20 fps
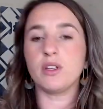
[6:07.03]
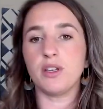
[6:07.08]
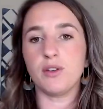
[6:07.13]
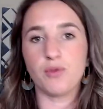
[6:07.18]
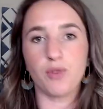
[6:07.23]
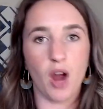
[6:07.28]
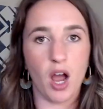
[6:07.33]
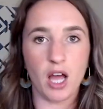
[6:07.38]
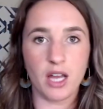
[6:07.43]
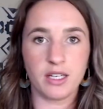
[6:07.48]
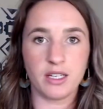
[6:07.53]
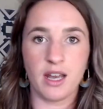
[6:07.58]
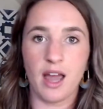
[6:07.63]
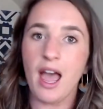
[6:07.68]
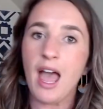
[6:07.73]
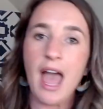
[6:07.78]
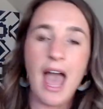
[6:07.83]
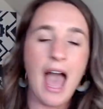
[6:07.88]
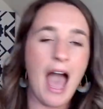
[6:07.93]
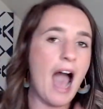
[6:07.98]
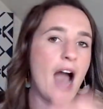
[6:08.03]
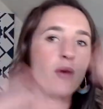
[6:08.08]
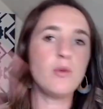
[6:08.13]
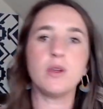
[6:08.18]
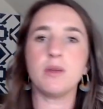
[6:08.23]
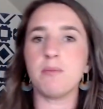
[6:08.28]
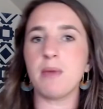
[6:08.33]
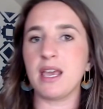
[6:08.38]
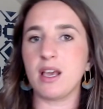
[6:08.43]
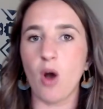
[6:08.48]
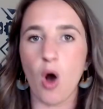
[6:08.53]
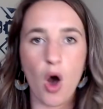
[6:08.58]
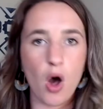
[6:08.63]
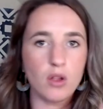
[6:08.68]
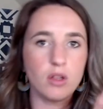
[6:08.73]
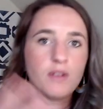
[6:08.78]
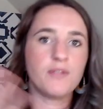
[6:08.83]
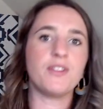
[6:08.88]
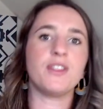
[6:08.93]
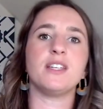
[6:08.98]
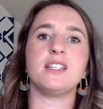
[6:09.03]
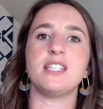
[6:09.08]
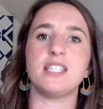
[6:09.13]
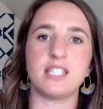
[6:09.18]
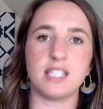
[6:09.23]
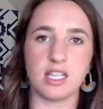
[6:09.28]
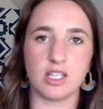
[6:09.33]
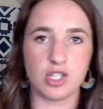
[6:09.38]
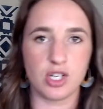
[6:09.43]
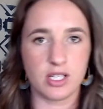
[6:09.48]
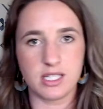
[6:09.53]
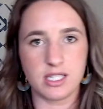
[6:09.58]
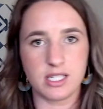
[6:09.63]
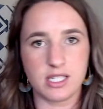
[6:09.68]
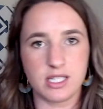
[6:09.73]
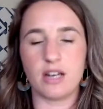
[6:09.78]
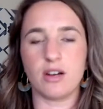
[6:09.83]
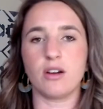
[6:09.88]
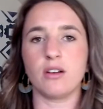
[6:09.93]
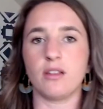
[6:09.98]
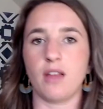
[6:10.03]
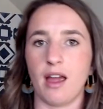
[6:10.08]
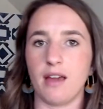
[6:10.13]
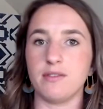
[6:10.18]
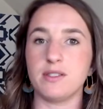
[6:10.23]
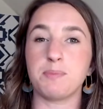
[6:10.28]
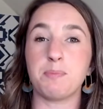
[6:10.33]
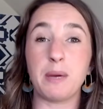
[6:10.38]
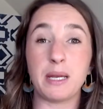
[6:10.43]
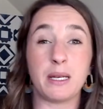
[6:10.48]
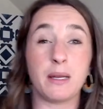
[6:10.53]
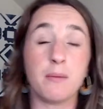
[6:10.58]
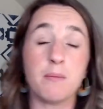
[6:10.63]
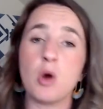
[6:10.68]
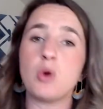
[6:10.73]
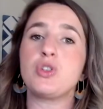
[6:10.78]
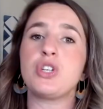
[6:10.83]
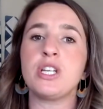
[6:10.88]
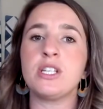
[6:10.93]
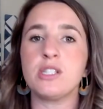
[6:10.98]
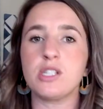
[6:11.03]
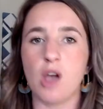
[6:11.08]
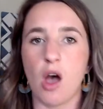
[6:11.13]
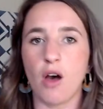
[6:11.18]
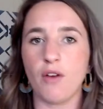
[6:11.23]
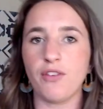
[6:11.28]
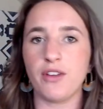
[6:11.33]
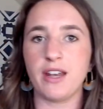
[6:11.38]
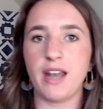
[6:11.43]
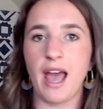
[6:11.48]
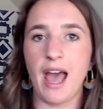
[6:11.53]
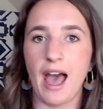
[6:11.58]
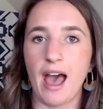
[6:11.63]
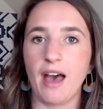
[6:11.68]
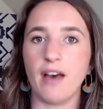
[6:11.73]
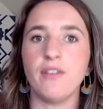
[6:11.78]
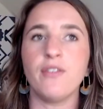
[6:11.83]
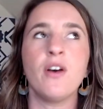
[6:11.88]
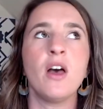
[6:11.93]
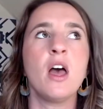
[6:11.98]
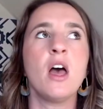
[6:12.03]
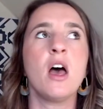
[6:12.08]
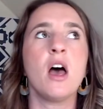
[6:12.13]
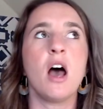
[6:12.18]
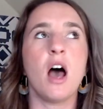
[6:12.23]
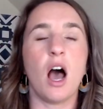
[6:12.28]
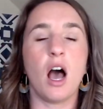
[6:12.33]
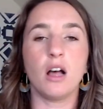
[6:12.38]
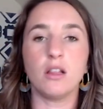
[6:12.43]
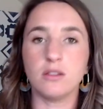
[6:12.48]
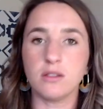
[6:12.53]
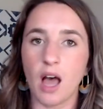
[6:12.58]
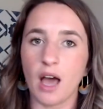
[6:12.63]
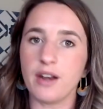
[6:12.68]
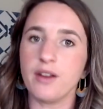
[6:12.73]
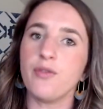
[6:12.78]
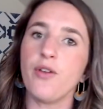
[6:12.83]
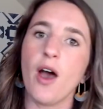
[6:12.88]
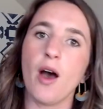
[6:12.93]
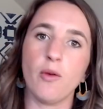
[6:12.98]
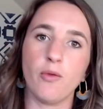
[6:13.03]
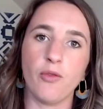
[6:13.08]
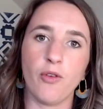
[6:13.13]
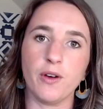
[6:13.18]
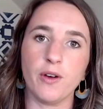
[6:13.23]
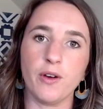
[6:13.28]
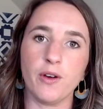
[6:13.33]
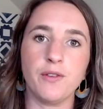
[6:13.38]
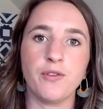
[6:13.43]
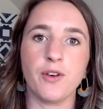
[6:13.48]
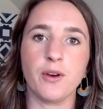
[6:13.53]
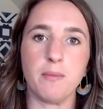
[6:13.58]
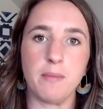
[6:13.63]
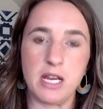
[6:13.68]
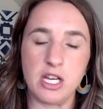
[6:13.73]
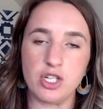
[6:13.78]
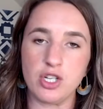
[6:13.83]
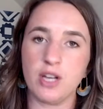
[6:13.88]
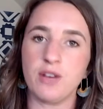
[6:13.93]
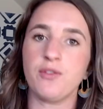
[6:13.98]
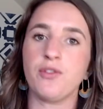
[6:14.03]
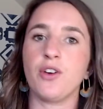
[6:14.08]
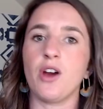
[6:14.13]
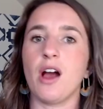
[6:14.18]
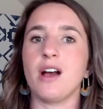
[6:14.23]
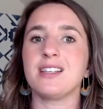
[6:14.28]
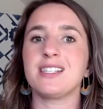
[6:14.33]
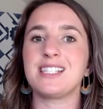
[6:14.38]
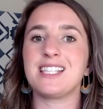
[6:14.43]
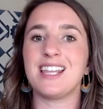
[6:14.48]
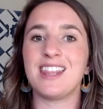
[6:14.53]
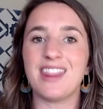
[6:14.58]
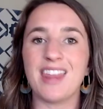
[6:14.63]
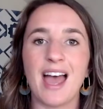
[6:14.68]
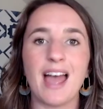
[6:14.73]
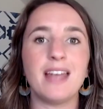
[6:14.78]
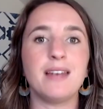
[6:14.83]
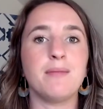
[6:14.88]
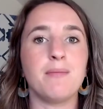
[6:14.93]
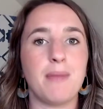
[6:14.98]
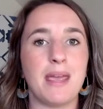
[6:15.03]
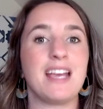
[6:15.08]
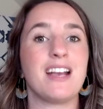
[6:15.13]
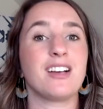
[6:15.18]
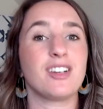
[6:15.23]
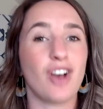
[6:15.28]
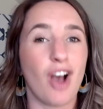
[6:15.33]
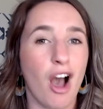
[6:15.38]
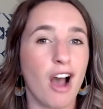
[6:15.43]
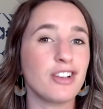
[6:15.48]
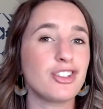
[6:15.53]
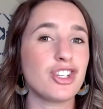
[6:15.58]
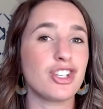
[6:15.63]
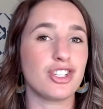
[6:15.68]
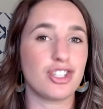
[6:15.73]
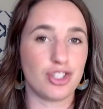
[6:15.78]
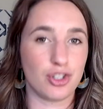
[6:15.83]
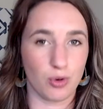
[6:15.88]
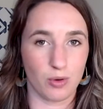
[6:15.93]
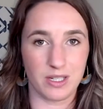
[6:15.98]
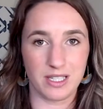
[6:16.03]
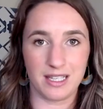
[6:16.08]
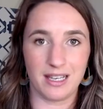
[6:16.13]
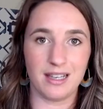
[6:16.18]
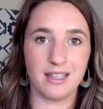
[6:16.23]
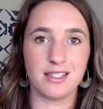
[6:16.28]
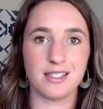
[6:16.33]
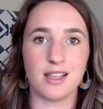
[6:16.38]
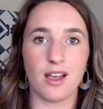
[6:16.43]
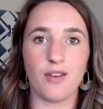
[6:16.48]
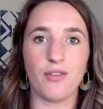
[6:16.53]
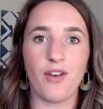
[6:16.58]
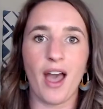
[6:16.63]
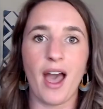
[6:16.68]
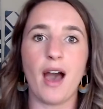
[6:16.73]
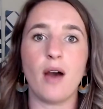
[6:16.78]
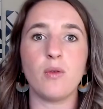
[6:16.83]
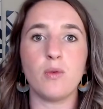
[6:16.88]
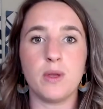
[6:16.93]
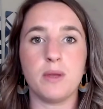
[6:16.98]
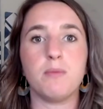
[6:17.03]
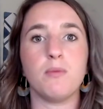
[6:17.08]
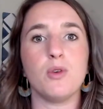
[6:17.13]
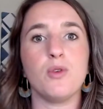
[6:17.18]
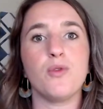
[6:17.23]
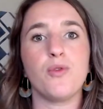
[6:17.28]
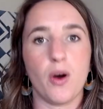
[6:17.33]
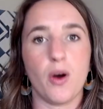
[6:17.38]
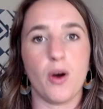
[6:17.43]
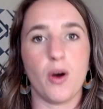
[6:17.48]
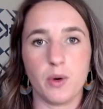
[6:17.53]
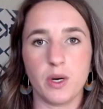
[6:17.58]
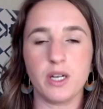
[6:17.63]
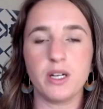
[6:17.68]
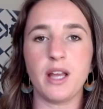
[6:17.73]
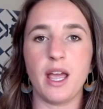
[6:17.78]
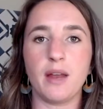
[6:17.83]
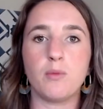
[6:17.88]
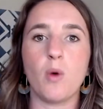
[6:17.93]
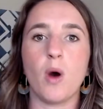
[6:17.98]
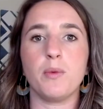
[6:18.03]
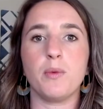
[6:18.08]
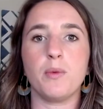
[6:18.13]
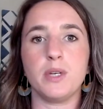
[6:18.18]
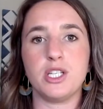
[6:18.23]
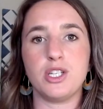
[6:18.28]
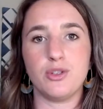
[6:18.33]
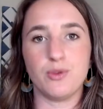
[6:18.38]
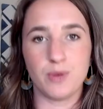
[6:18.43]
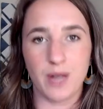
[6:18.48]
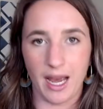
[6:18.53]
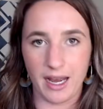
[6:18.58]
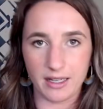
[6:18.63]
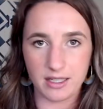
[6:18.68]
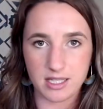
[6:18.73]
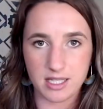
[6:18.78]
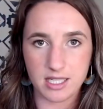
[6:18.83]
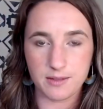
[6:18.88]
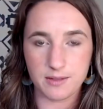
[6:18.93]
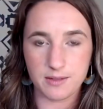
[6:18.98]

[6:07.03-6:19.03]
run how we make all of the decisions in our lives, but emotions often have a lot of helpful information for us to then make conscious choices of how we move forward and what we do next.